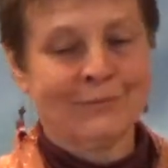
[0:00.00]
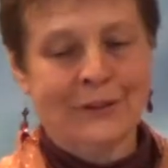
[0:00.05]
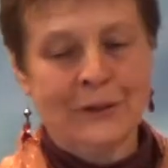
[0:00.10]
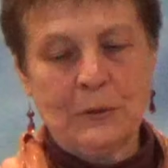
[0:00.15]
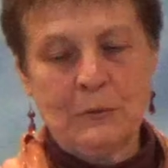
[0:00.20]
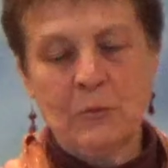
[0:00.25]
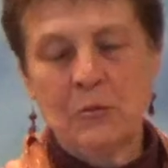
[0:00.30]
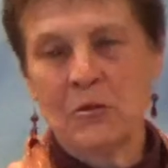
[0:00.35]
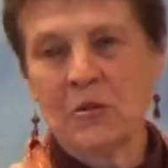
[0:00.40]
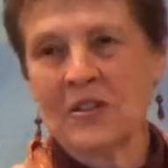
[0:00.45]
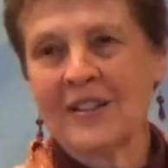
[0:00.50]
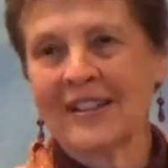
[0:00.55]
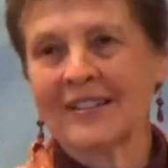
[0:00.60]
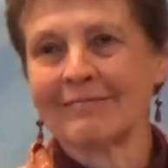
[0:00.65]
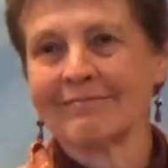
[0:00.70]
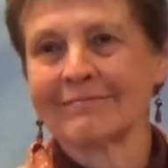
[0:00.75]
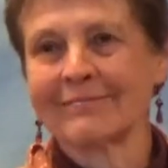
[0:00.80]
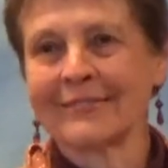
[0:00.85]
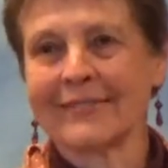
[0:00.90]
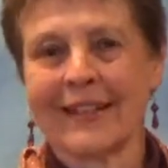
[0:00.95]
Good morning.
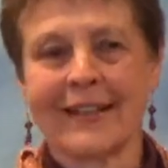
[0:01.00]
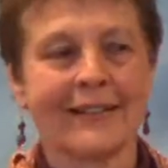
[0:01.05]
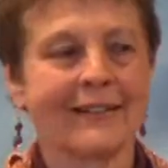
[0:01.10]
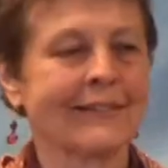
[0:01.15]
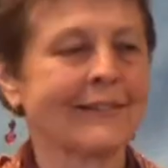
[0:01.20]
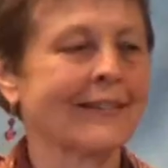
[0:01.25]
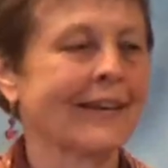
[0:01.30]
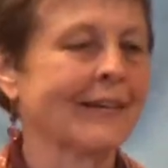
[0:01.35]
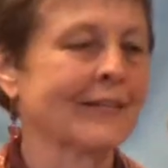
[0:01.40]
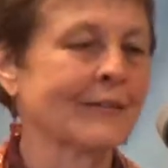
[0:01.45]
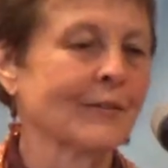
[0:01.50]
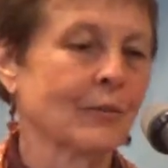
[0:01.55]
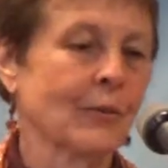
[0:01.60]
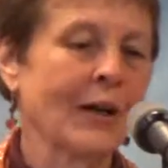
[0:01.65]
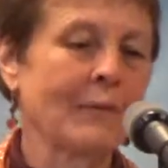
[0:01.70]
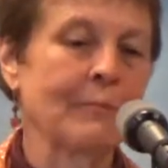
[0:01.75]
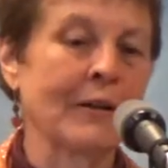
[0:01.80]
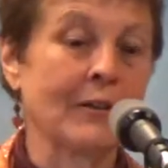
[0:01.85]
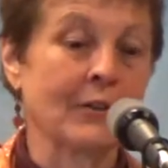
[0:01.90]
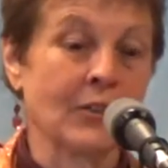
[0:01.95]
And
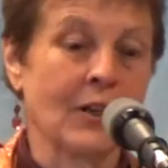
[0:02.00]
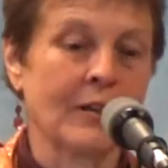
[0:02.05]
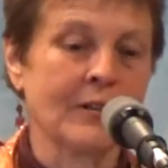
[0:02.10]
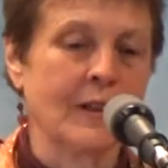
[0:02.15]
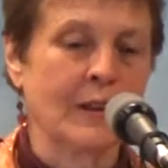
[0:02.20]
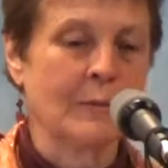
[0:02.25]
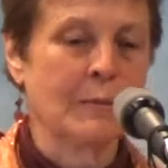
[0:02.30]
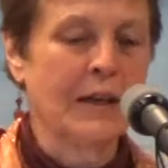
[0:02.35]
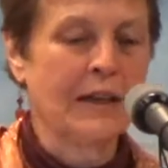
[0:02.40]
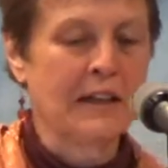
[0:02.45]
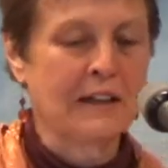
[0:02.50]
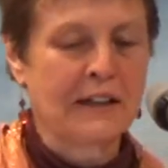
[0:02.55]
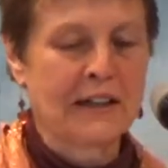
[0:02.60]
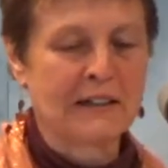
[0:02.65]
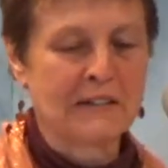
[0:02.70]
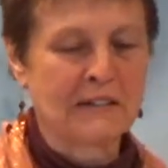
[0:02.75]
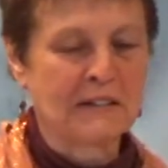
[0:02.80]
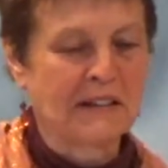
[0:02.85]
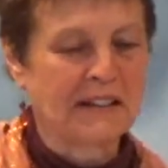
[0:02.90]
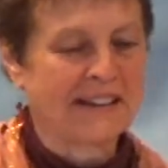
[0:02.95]
well, I better talk to the mic,
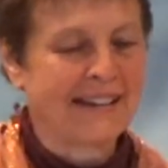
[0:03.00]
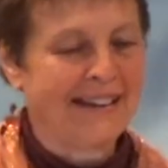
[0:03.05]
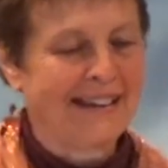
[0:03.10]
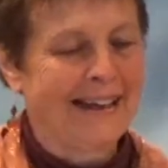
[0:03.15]
hadn't I?